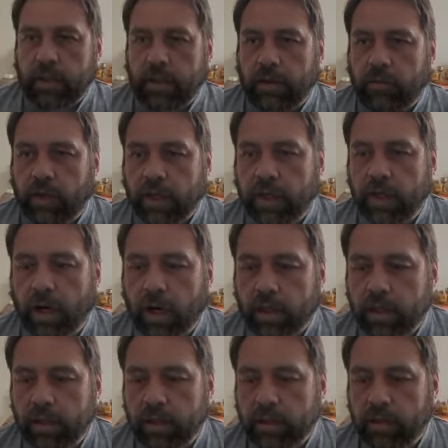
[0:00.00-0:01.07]

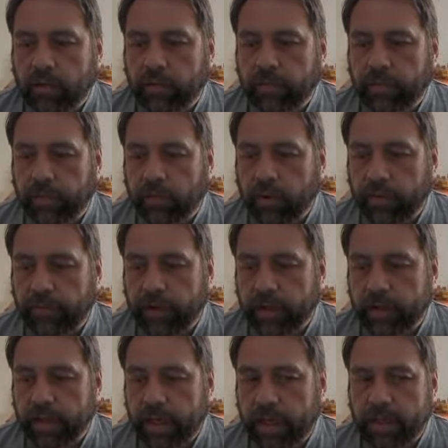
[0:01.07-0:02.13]
regardless of whether it
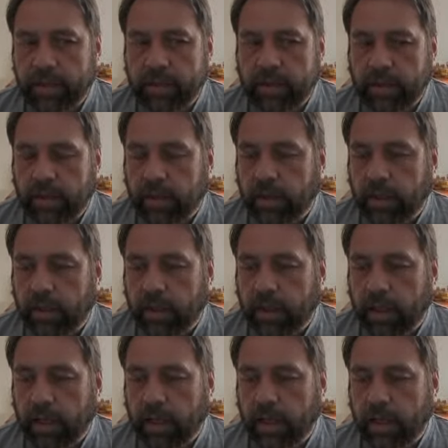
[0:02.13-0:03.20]
says
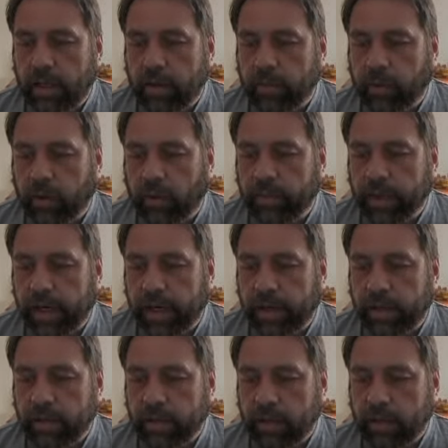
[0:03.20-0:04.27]
in the bottom there
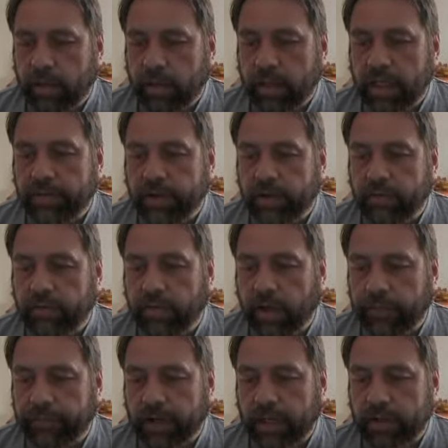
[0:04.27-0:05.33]
to give
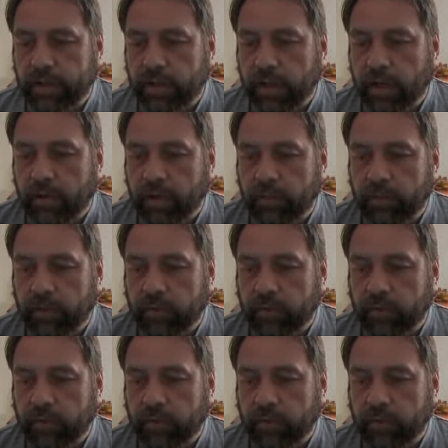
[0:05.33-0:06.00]
advance notice if it's